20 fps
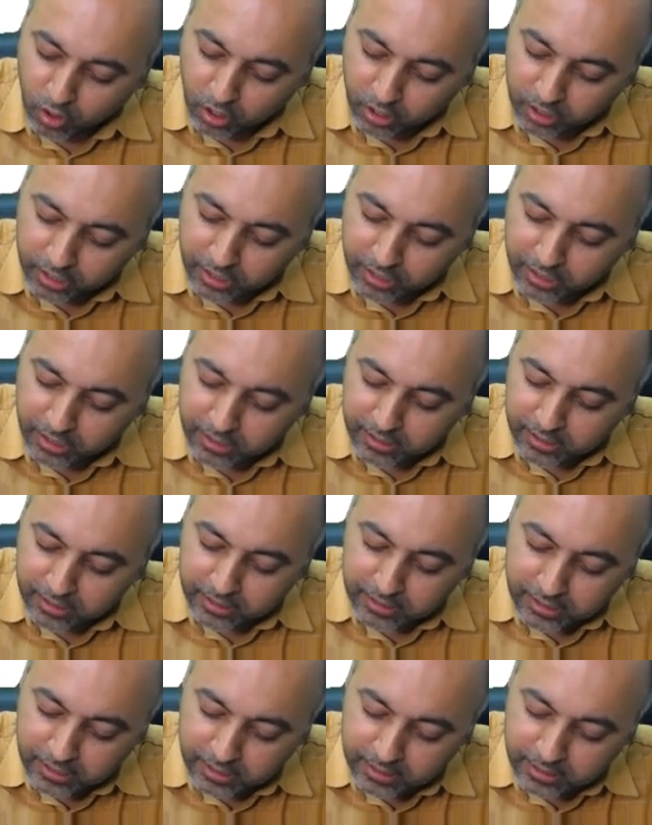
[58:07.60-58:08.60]
knock in,
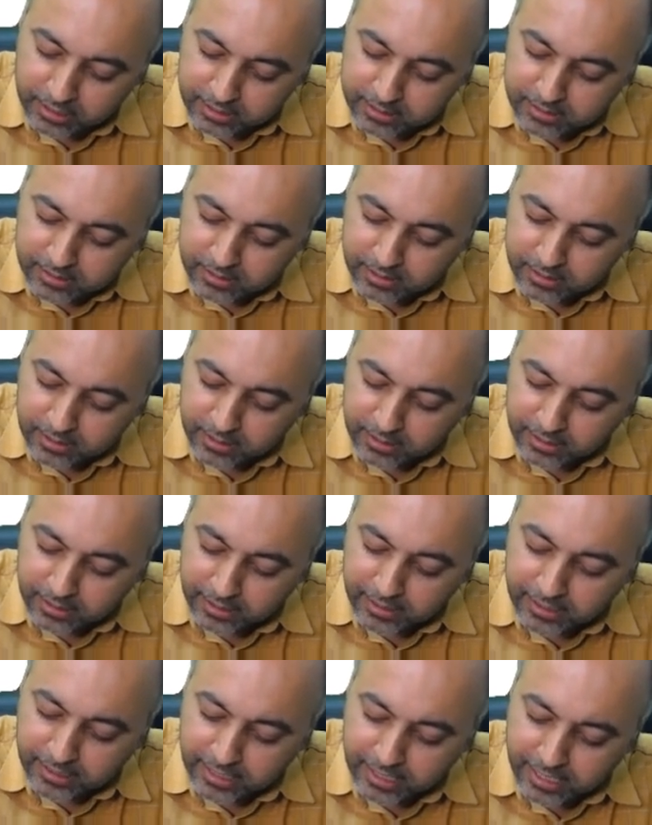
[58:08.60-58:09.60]
there is
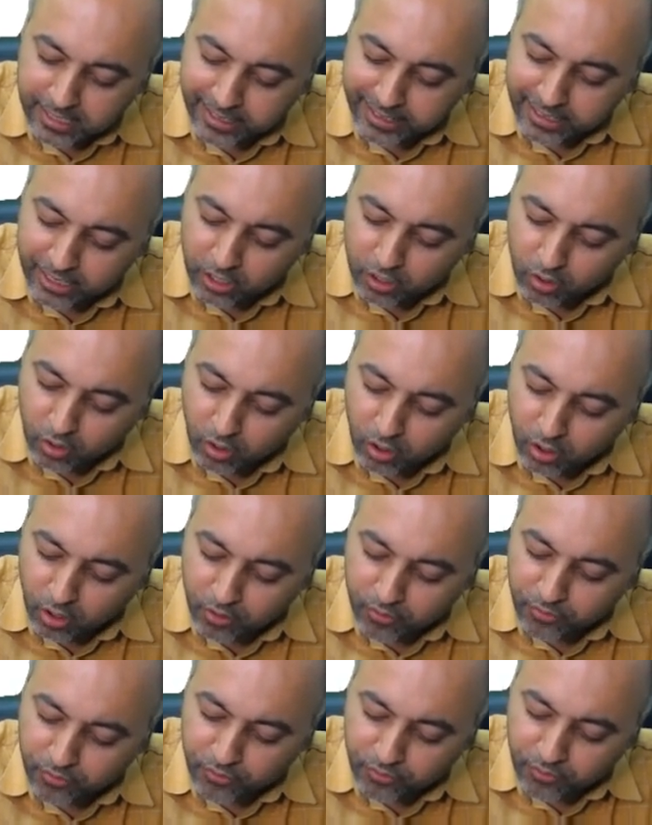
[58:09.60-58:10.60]
gain
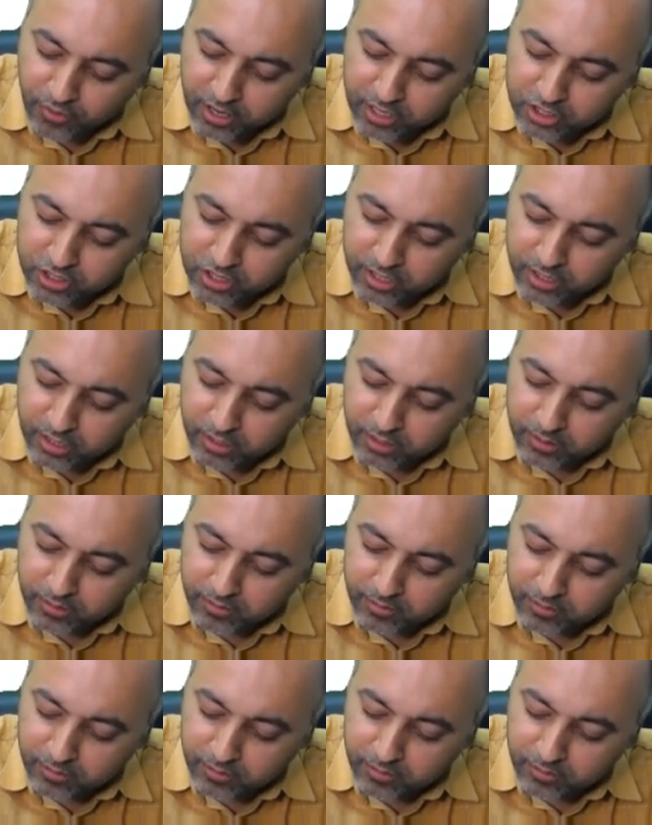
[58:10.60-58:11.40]
of function.